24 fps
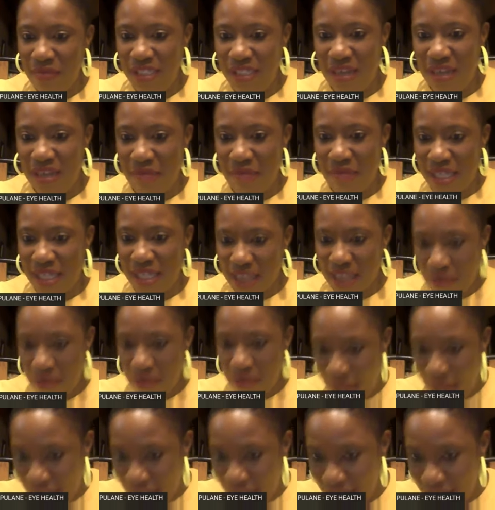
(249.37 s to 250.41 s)
Leader
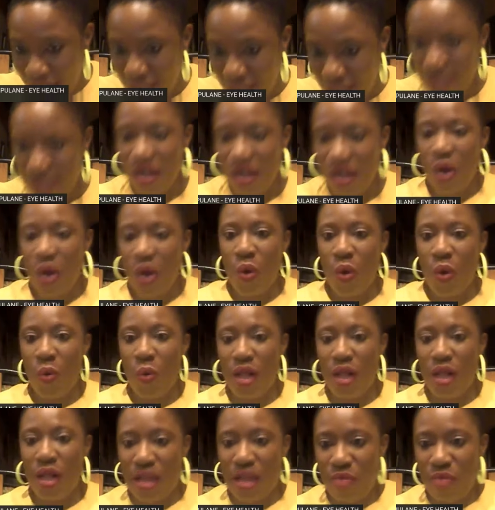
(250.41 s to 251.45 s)
Matabang,
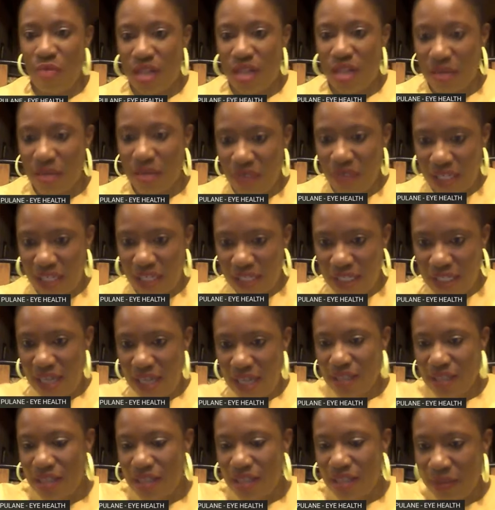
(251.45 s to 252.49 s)
welcome, great leaders.